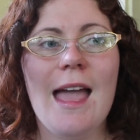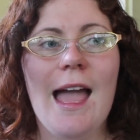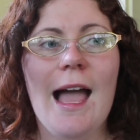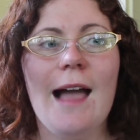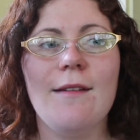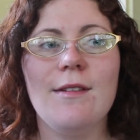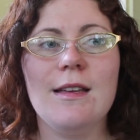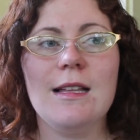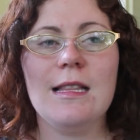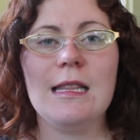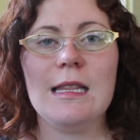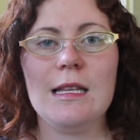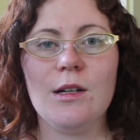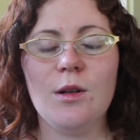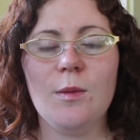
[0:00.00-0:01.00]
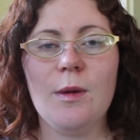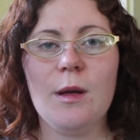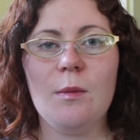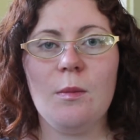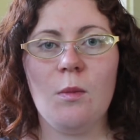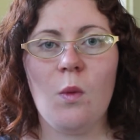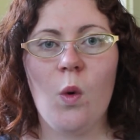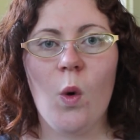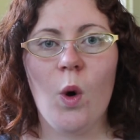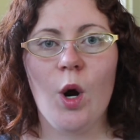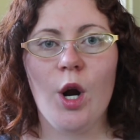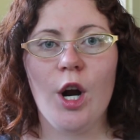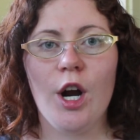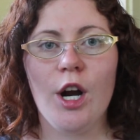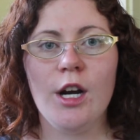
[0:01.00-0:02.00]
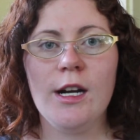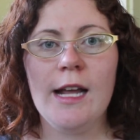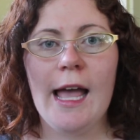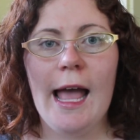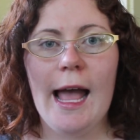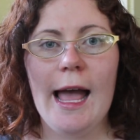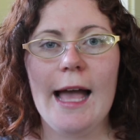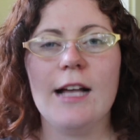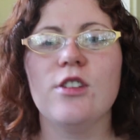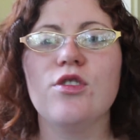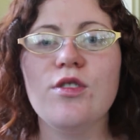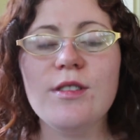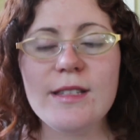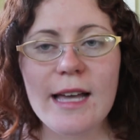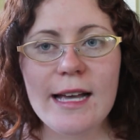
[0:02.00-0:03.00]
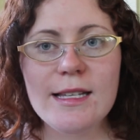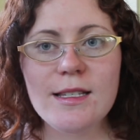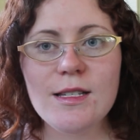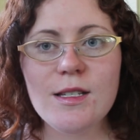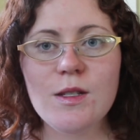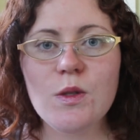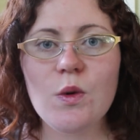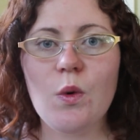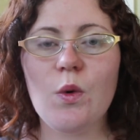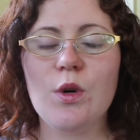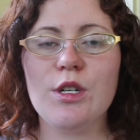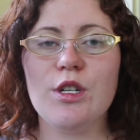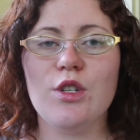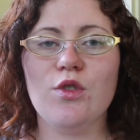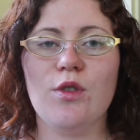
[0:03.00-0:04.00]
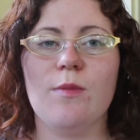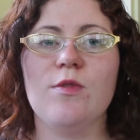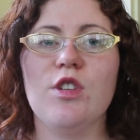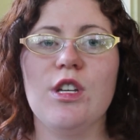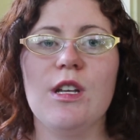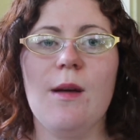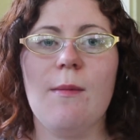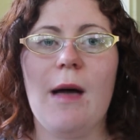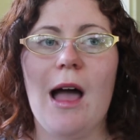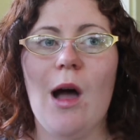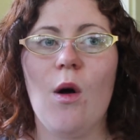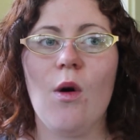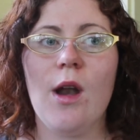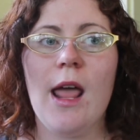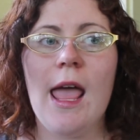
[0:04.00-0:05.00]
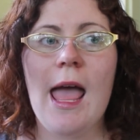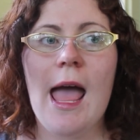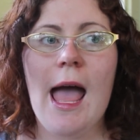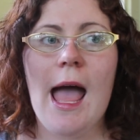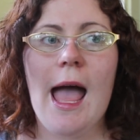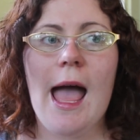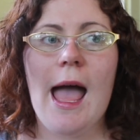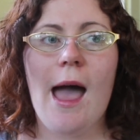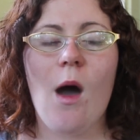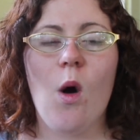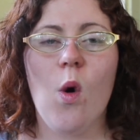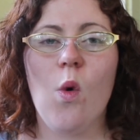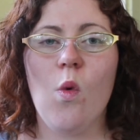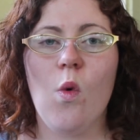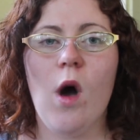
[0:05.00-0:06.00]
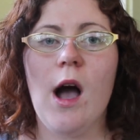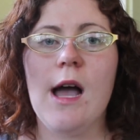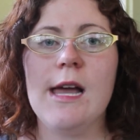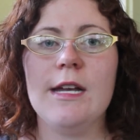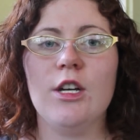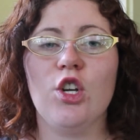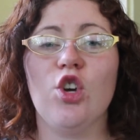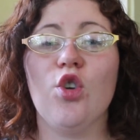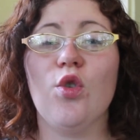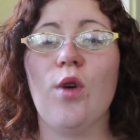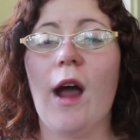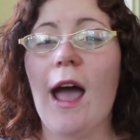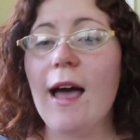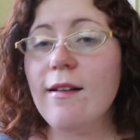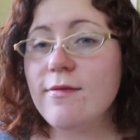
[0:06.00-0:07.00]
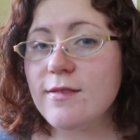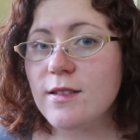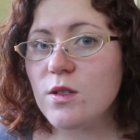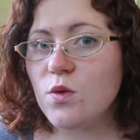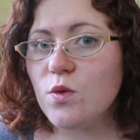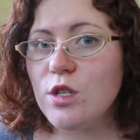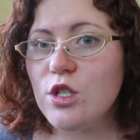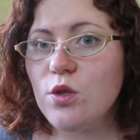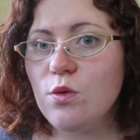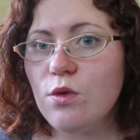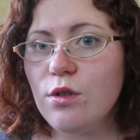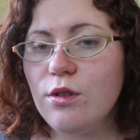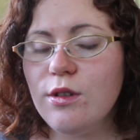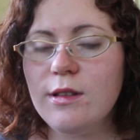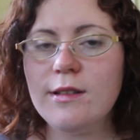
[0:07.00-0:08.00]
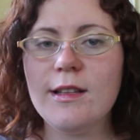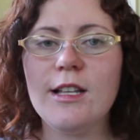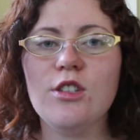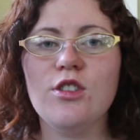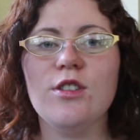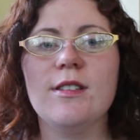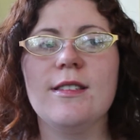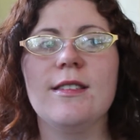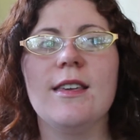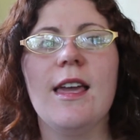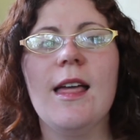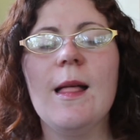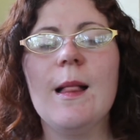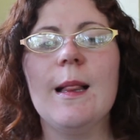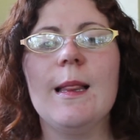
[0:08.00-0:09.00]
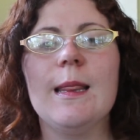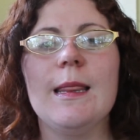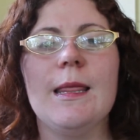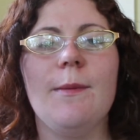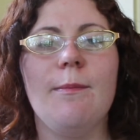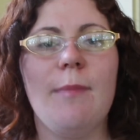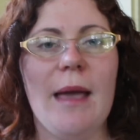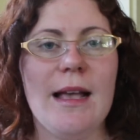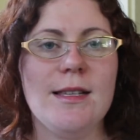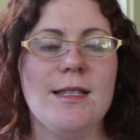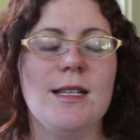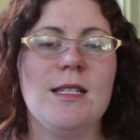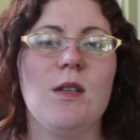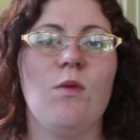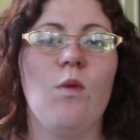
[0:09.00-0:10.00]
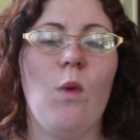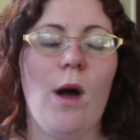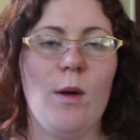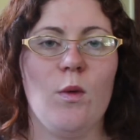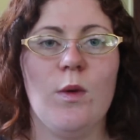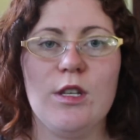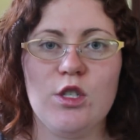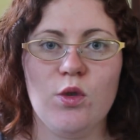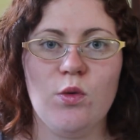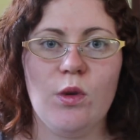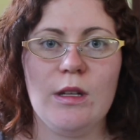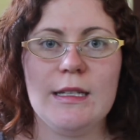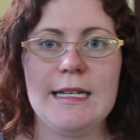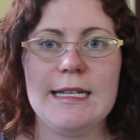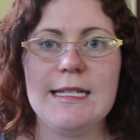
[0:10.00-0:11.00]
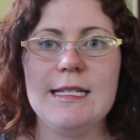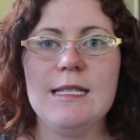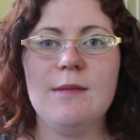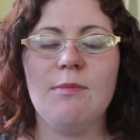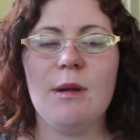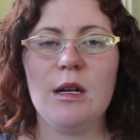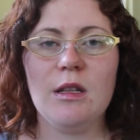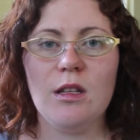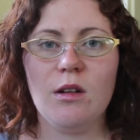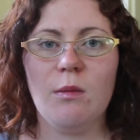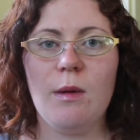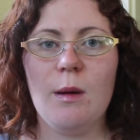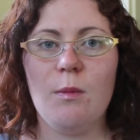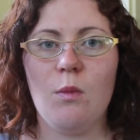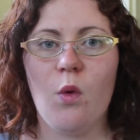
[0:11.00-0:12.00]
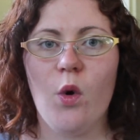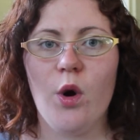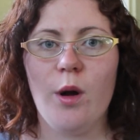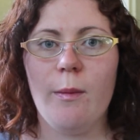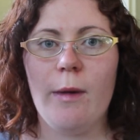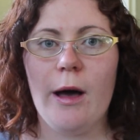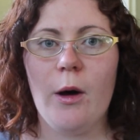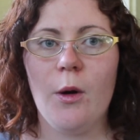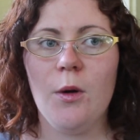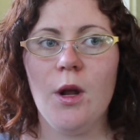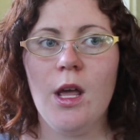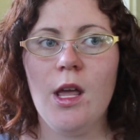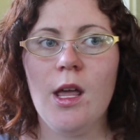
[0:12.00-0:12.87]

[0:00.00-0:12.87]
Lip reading: having a little bit more exercises or description about how one crafts ritual, not just the basics of what ritual is, but a little bit more about